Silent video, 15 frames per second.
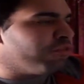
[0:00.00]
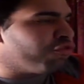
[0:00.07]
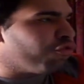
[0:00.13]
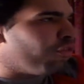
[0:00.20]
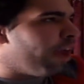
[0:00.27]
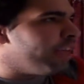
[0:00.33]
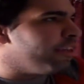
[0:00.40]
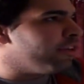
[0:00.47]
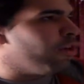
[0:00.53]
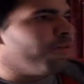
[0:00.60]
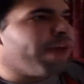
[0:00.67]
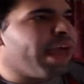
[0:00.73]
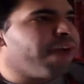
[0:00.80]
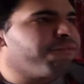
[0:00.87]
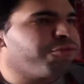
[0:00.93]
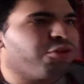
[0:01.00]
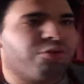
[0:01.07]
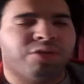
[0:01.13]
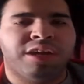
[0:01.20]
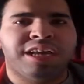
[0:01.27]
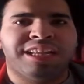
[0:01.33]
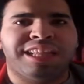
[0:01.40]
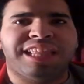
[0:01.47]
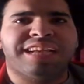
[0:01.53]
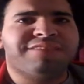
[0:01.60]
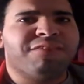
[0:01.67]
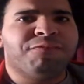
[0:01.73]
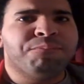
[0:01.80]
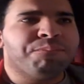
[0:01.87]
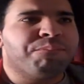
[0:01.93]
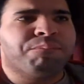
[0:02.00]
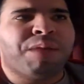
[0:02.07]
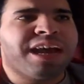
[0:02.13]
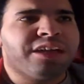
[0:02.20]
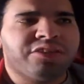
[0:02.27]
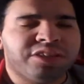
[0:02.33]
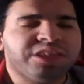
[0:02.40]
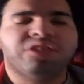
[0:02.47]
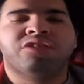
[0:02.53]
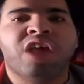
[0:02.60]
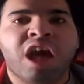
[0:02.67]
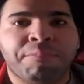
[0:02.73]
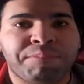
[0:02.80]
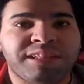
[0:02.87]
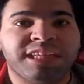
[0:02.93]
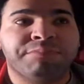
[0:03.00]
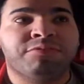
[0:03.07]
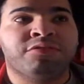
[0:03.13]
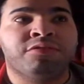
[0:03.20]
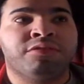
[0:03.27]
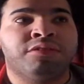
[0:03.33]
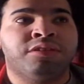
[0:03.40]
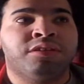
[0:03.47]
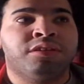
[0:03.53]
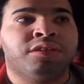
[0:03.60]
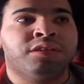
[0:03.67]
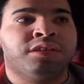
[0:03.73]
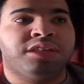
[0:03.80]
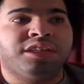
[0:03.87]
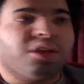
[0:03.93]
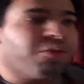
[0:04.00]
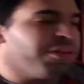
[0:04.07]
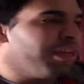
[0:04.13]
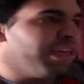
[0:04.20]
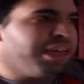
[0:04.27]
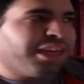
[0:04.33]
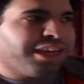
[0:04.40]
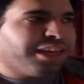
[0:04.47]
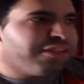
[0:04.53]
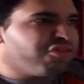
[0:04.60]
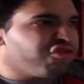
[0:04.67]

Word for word: try to go after the likes of Milo Yiannopoulos, you know, as